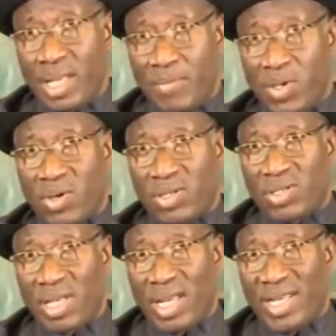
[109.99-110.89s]

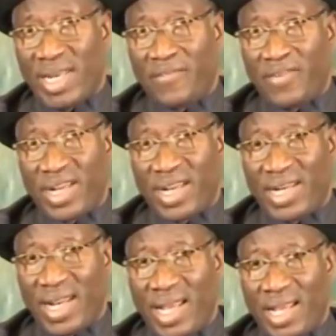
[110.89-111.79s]
Because in Africa,
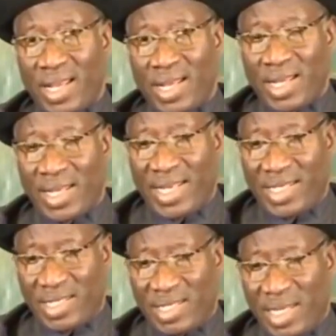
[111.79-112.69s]
there are
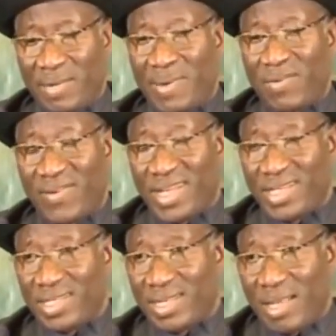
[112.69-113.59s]
cases, a number of
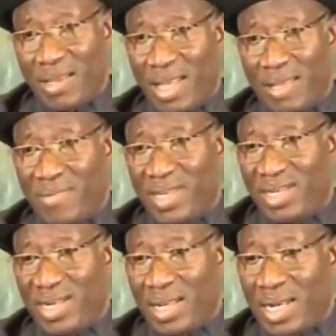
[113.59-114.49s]
cases. I've
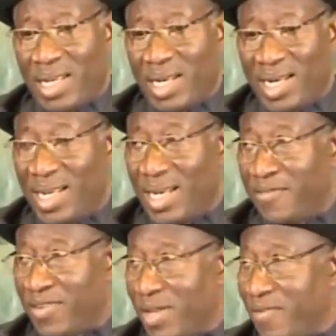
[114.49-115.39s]
been a leader in
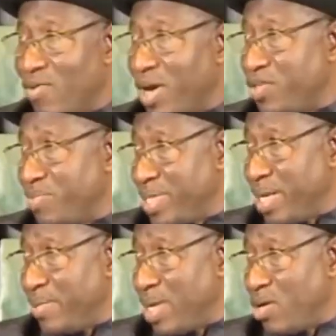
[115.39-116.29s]
Africa for quite some
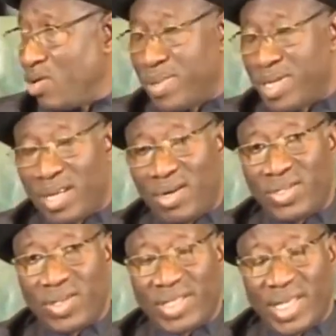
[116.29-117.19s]
time now. I've been handling
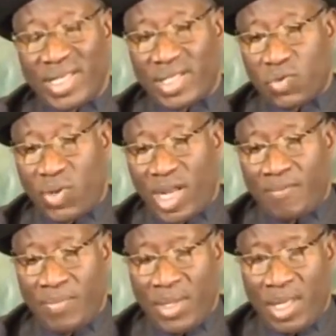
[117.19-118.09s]
such cases where
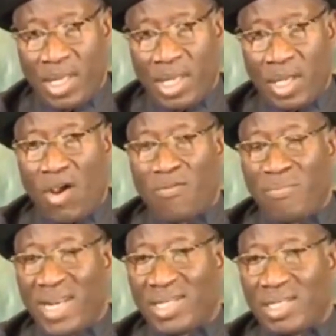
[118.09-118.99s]

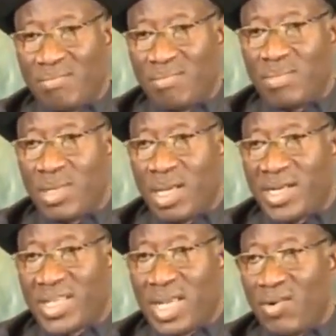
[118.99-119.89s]
governments
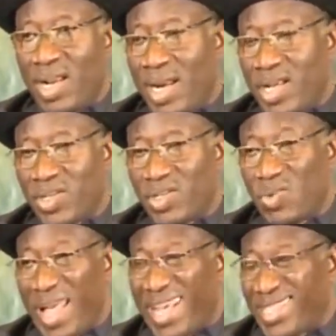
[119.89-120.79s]
reschedule elections
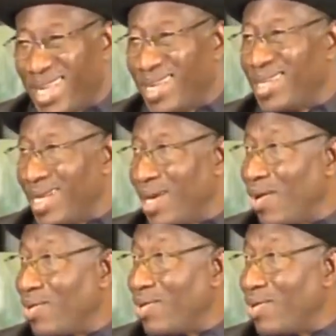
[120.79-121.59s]
to extend tenure.